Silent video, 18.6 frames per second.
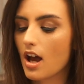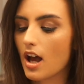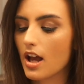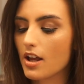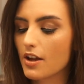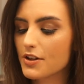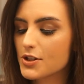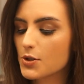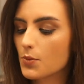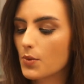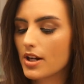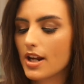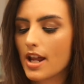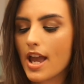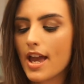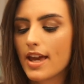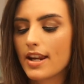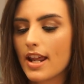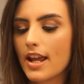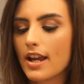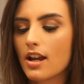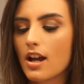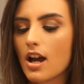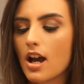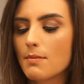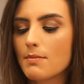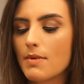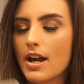I also went ahead and
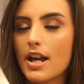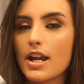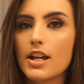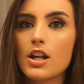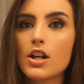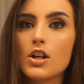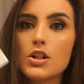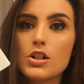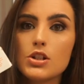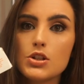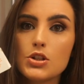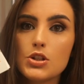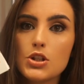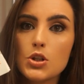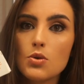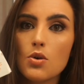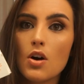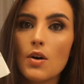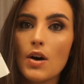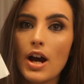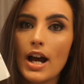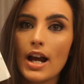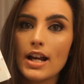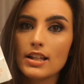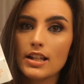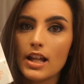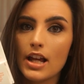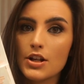got my Duo
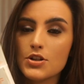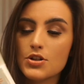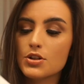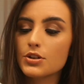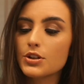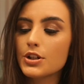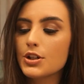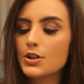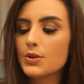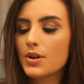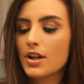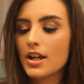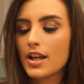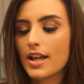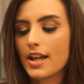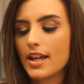Eyelash Glue.